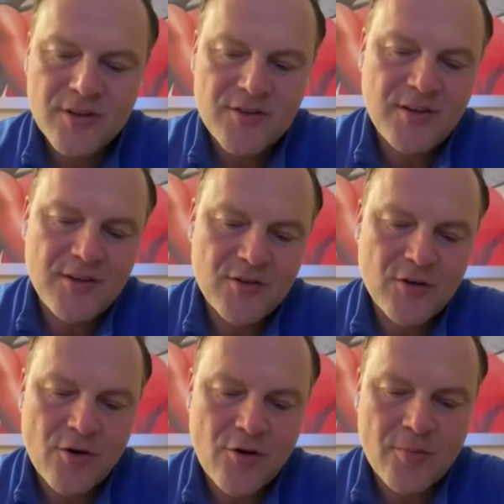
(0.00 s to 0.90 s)
in season
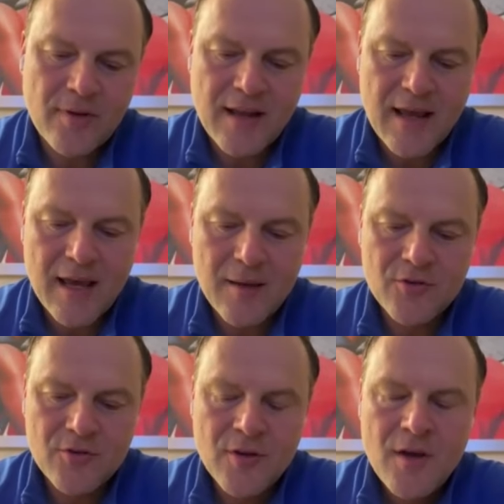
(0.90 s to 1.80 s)
tournament games